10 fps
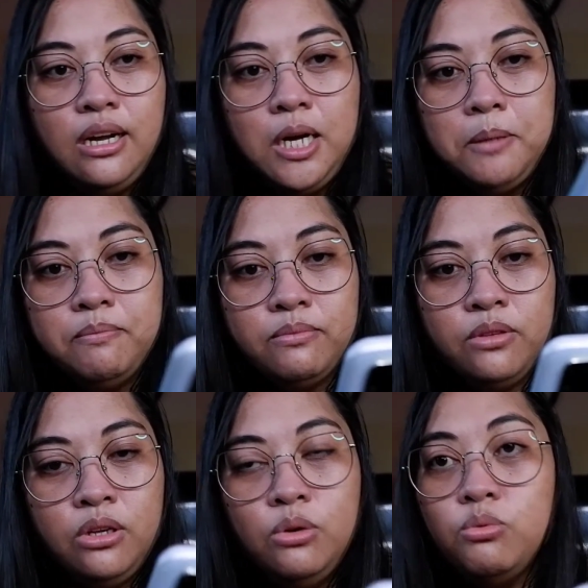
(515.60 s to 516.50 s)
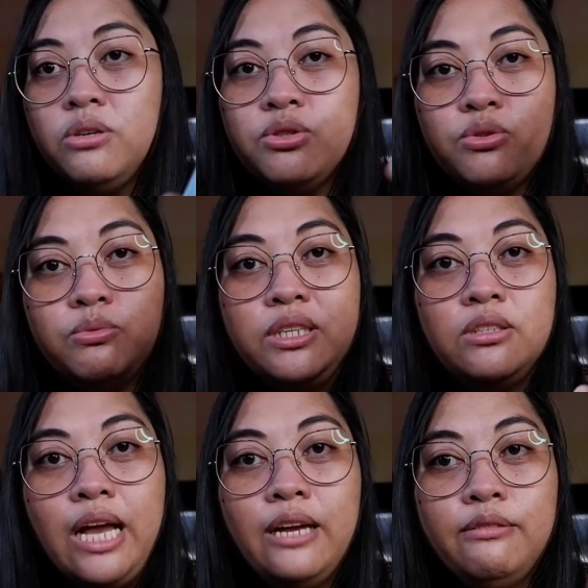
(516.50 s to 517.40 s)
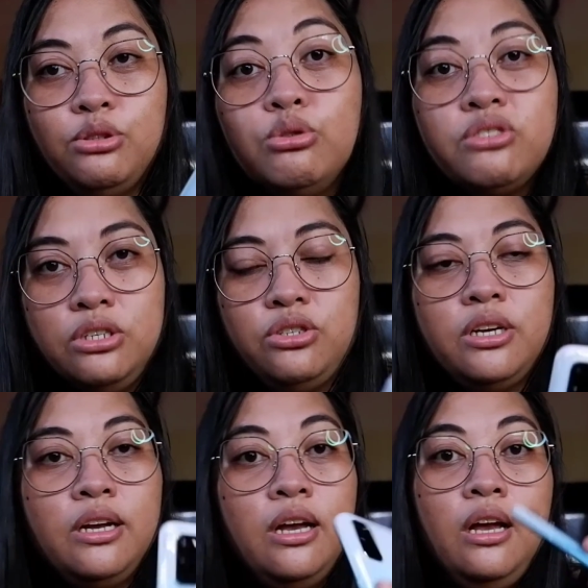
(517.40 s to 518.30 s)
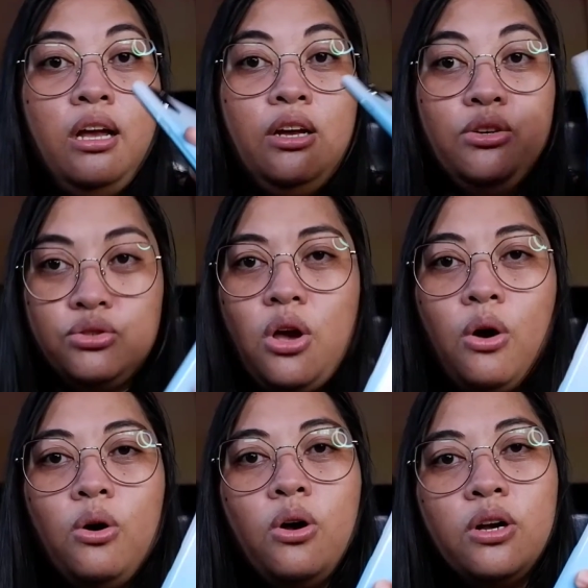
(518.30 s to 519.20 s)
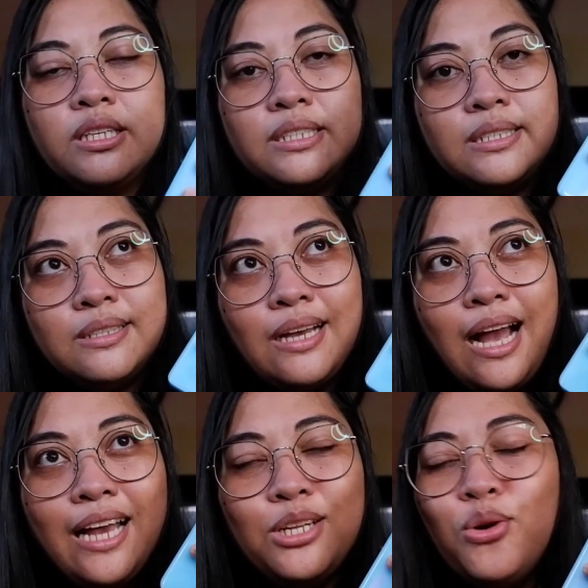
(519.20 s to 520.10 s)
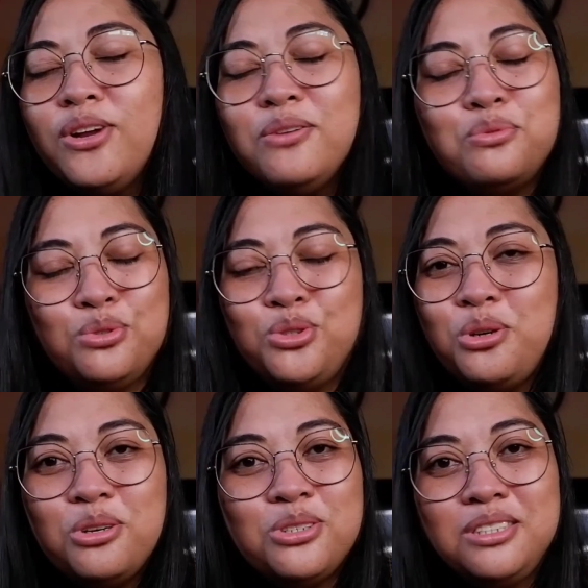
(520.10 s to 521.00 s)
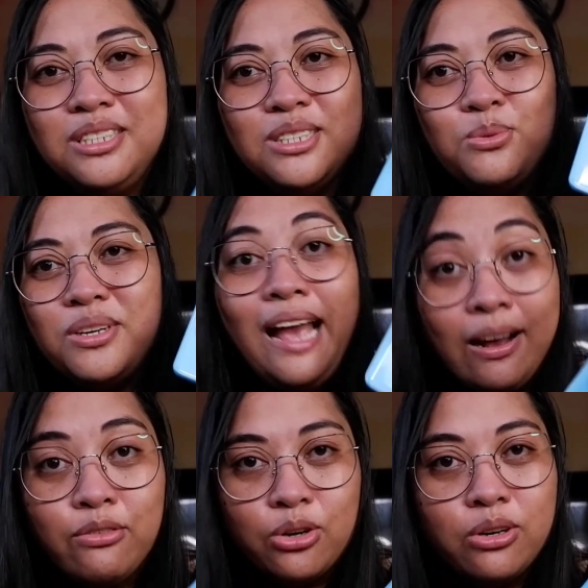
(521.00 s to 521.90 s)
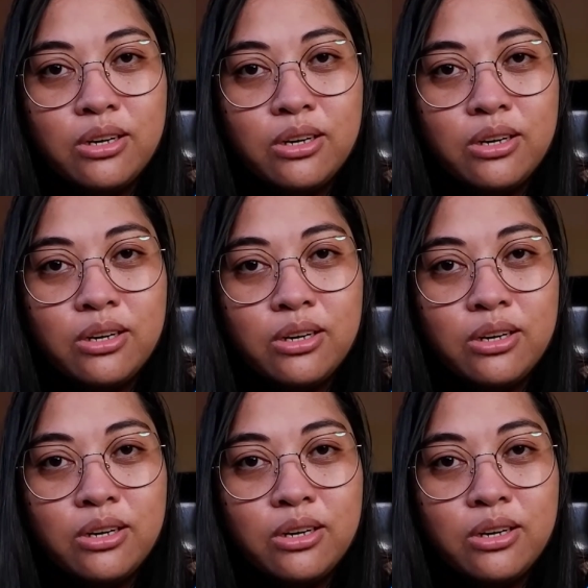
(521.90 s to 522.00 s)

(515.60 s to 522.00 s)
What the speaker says: comes to real life usage. So I don't have to discharge this one ever.